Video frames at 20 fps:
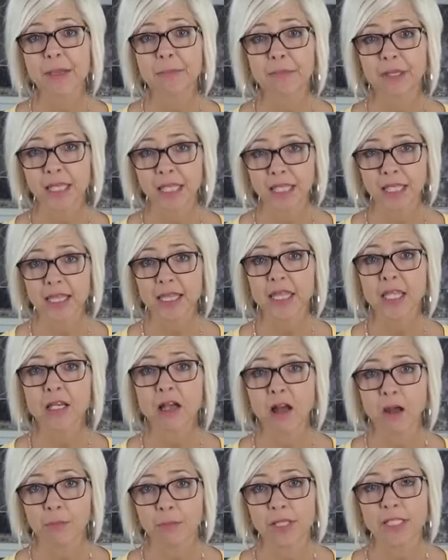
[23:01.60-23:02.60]
them in the
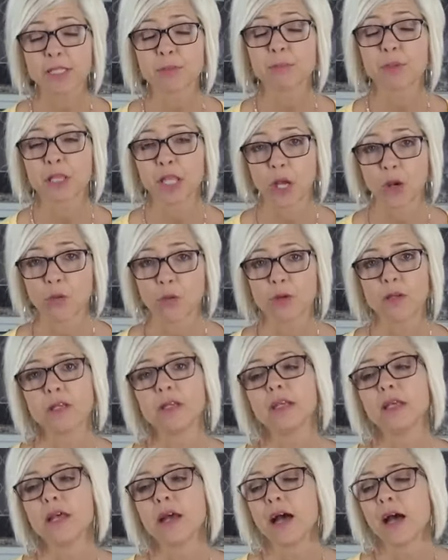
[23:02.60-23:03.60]
comments below.
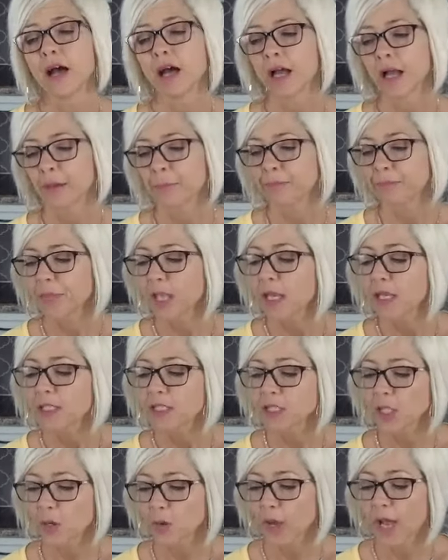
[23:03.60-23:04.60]

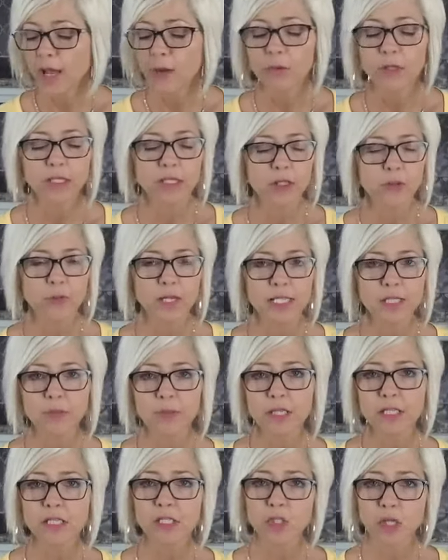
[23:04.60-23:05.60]
So I will get the
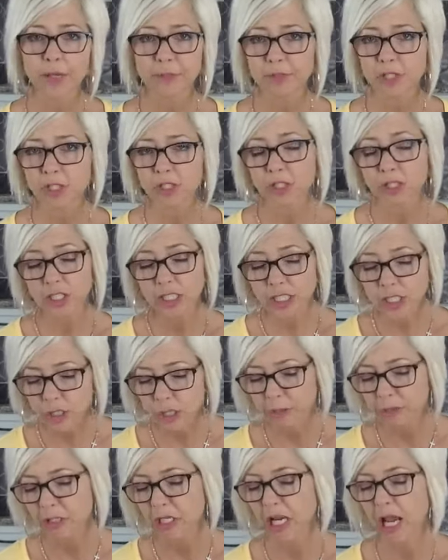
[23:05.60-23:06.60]
recipe
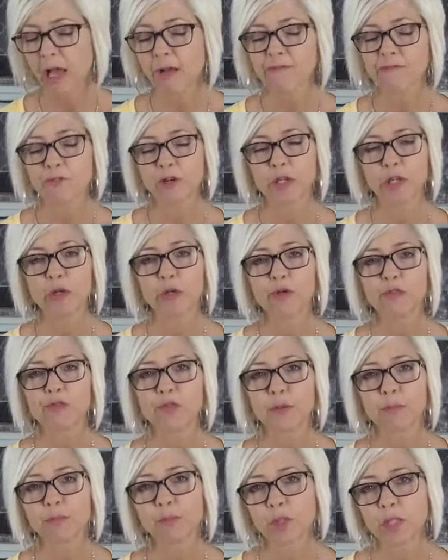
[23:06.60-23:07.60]
description up for you.
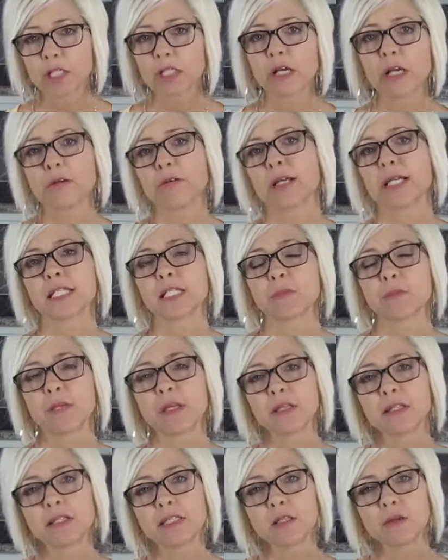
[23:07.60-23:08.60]
For more great
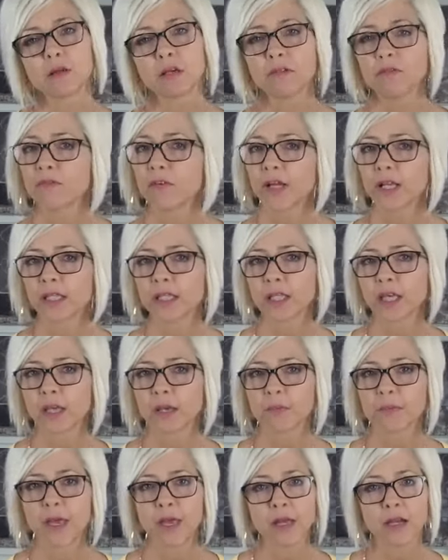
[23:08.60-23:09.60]
recipes, you can find
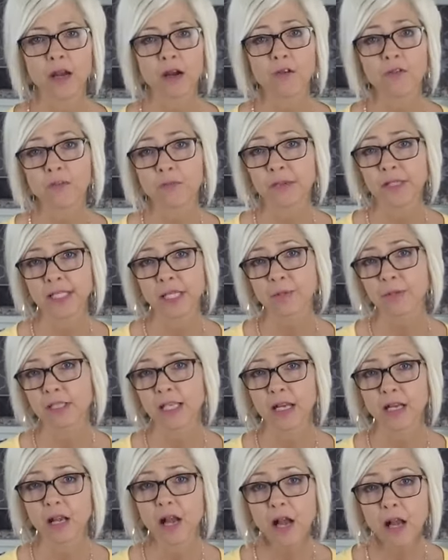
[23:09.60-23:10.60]
them at
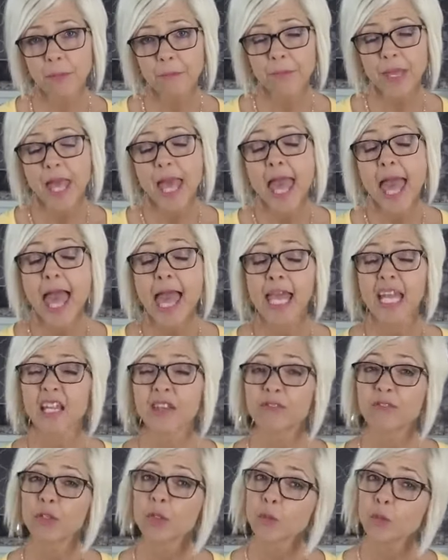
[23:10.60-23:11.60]
artformytable.com. And
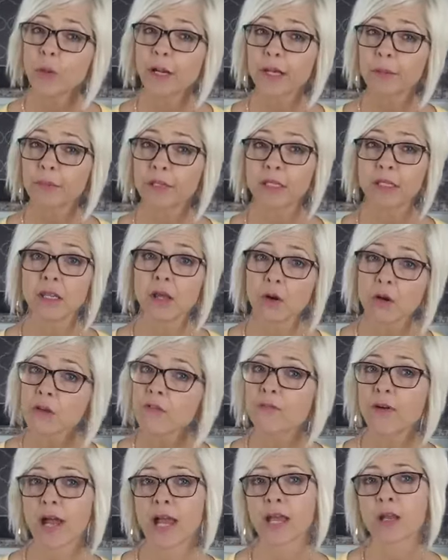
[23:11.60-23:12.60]
if you want to be
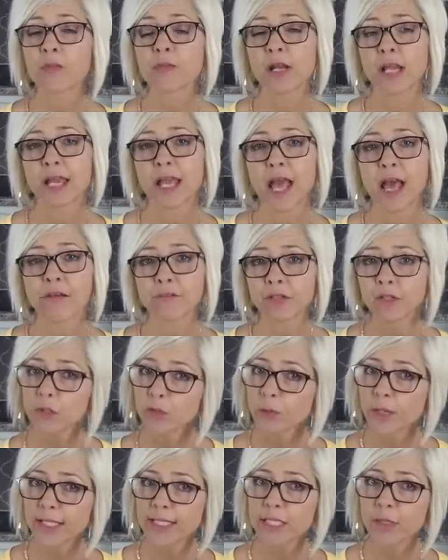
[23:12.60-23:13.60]
notified when I have a
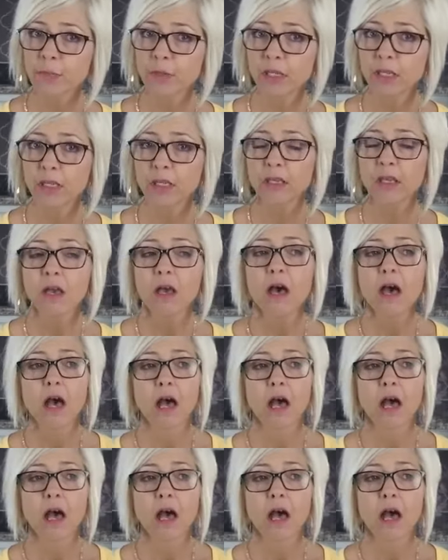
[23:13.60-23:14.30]
new recipe,